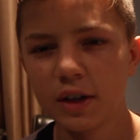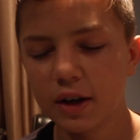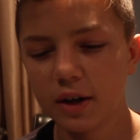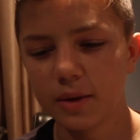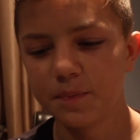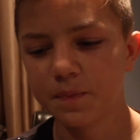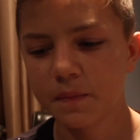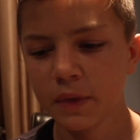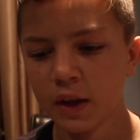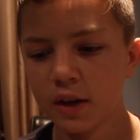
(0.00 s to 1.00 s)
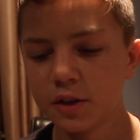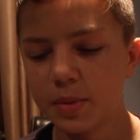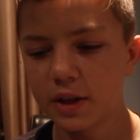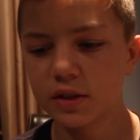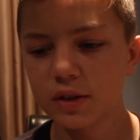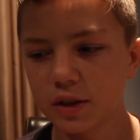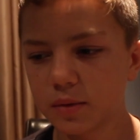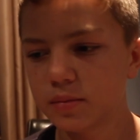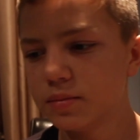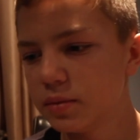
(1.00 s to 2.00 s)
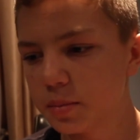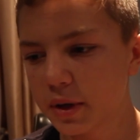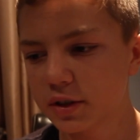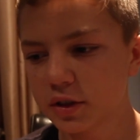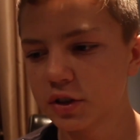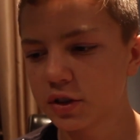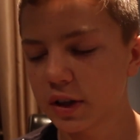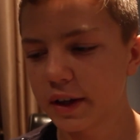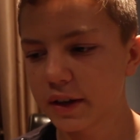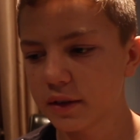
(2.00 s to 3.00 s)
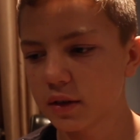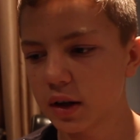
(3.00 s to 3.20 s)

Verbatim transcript: Um, it's basically you basically just like